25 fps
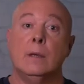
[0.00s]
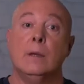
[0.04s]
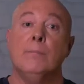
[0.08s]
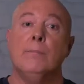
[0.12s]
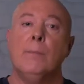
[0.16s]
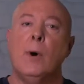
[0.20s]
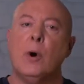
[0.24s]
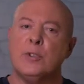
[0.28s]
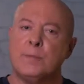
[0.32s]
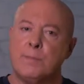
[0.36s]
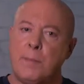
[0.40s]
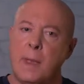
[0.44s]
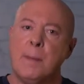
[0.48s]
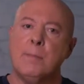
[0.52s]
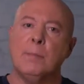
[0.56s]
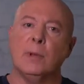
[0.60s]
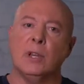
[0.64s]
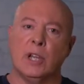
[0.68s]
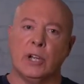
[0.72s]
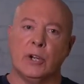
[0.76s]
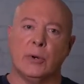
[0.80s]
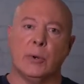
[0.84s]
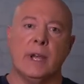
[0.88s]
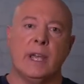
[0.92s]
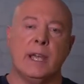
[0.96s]
Most people
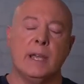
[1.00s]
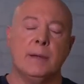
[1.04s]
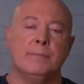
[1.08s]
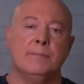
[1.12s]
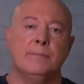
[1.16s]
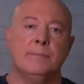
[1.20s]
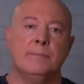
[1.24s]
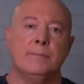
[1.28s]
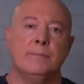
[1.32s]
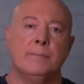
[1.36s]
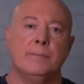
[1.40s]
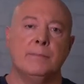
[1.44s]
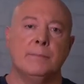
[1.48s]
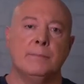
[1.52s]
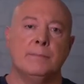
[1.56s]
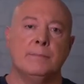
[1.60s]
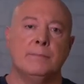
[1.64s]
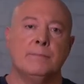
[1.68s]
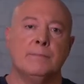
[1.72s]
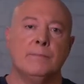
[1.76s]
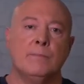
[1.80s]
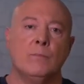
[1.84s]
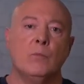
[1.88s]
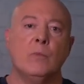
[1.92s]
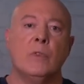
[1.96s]
agree.
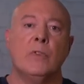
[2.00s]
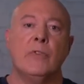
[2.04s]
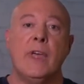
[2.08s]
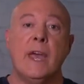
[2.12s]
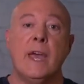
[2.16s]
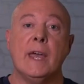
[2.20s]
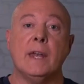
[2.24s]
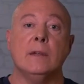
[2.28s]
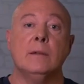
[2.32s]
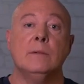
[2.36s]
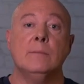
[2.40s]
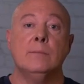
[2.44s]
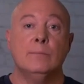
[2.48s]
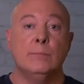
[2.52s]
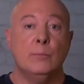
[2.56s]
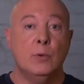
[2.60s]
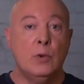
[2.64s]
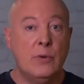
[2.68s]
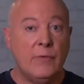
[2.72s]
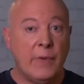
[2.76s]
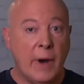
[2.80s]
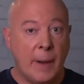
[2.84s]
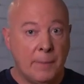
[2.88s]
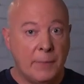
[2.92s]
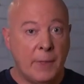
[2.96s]
Then
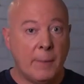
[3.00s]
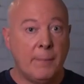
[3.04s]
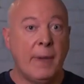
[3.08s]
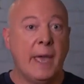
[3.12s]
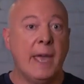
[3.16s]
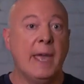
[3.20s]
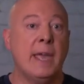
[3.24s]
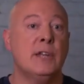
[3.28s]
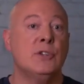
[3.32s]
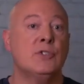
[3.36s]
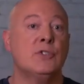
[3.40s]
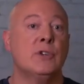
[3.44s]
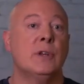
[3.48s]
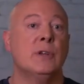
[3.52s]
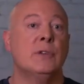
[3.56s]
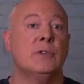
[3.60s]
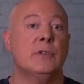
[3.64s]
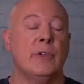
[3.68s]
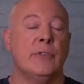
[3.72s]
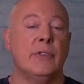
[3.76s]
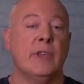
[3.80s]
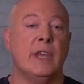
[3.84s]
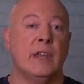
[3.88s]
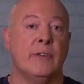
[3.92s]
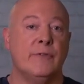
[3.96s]
move up the page
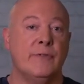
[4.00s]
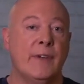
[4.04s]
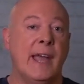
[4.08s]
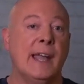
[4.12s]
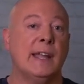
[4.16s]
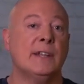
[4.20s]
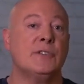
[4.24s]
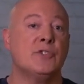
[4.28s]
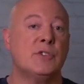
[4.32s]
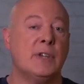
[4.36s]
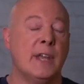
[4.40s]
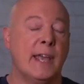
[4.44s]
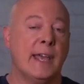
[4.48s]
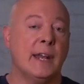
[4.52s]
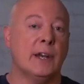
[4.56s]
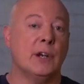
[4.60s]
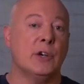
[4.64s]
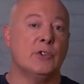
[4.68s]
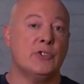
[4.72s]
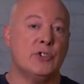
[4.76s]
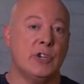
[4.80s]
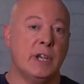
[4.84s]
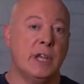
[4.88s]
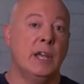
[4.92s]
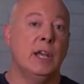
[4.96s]
to the Advanced
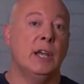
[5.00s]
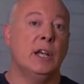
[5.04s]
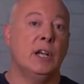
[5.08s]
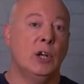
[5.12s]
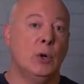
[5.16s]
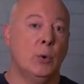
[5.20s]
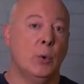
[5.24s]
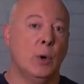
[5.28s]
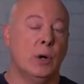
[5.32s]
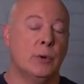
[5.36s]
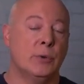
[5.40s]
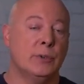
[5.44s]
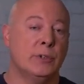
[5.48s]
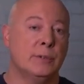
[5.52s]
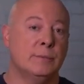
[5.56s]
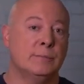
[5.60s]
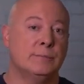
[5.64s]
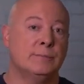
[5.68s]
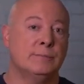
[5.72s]
Energy quote.